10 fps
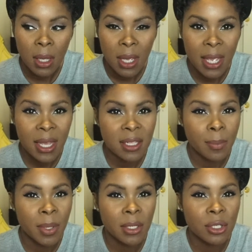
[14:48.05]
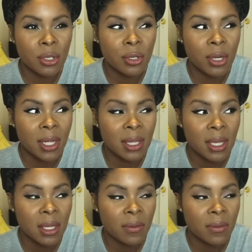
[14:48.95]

It has a picture, I think it's